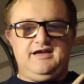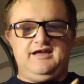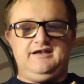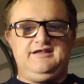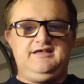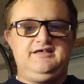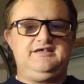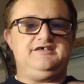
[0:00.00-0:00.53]

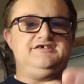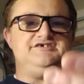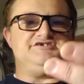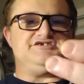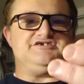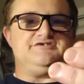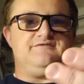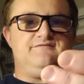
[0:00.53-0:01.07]
it
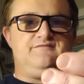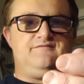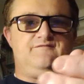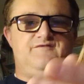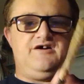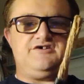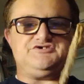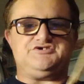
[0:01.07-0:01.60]
is
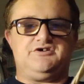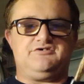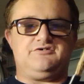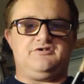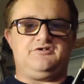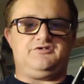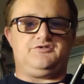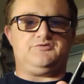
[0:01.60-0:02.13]
fire starter
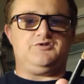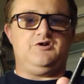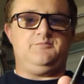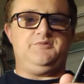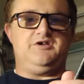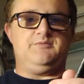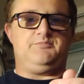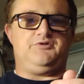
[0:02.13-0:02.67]
on a little
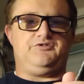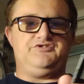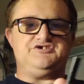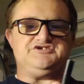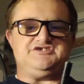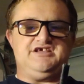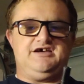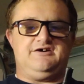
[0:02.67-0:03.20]
rope. You could pull
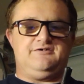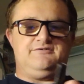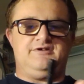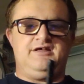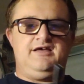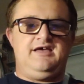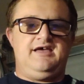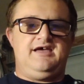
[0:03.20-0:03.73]
this
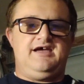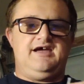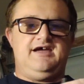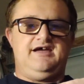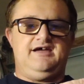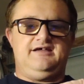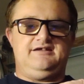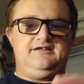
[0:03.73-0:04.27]
down,
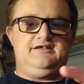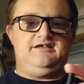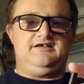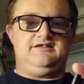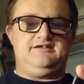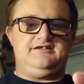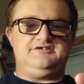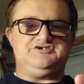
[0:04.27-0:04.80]
and
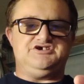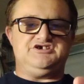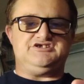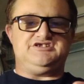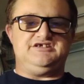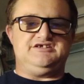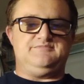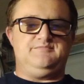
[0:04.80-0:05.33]

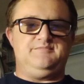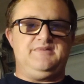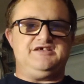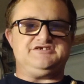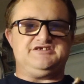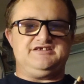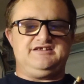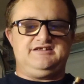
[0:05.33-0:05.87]
it
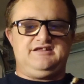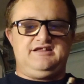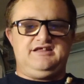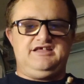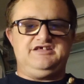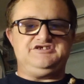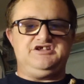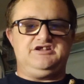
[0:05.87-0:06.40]
makes it
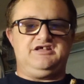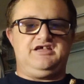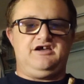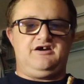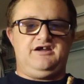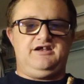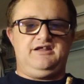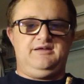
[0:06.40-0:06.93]
easy to
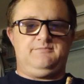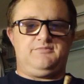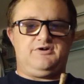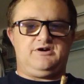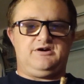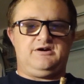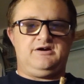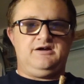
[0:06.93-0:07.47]
carry an
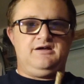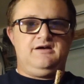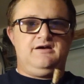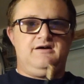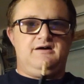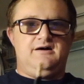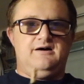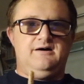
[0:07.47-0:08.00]
ember.
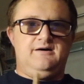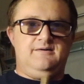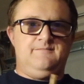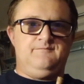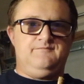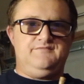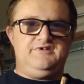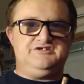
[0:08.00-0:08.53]

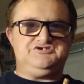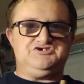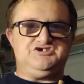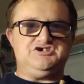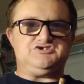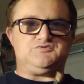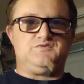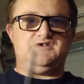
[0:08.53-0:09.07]
It's
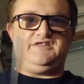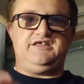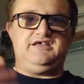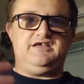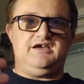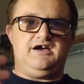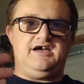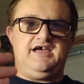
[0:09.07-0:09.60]
just
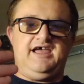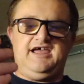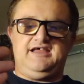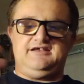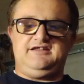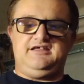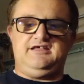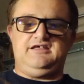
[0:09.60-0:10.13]
really a
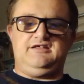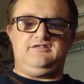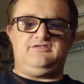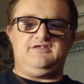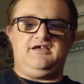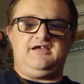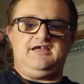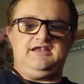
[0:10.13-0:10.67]
handy
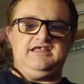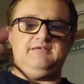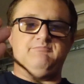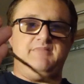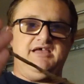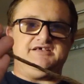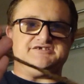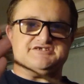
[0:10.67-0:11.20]
thing, and he
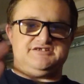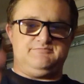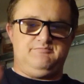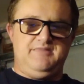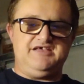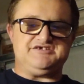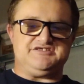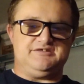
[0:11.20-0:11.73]
makes
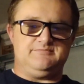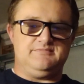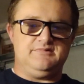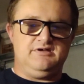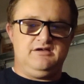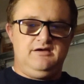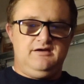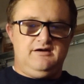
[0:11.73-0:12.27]
them.
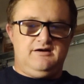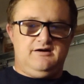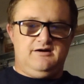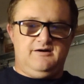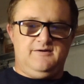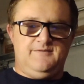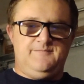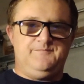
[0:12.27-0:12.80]

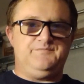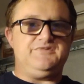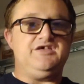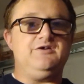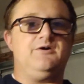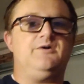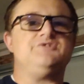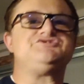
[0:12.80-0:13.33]

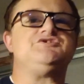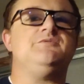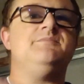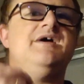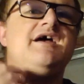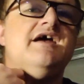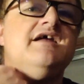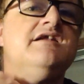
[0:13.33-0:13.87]
He also
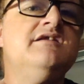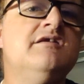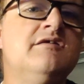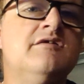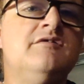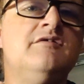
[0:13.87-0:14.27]
made